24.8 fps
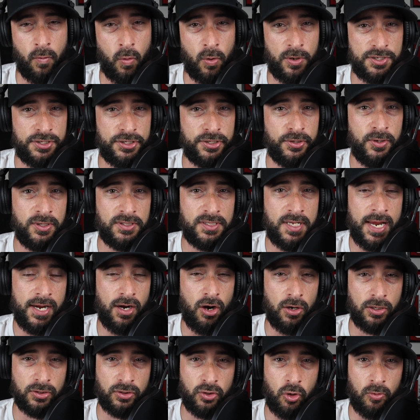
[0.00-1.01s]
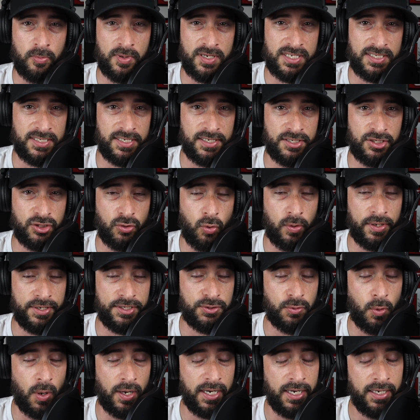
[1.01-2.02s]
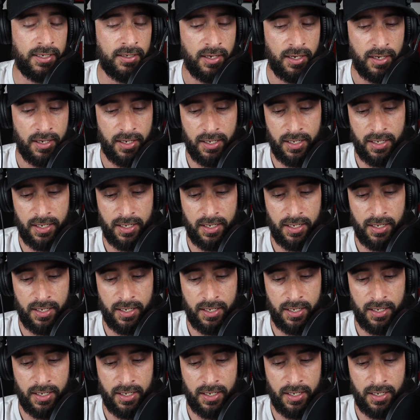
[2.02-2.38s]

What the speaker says: for Tuesday, October 6, 2020.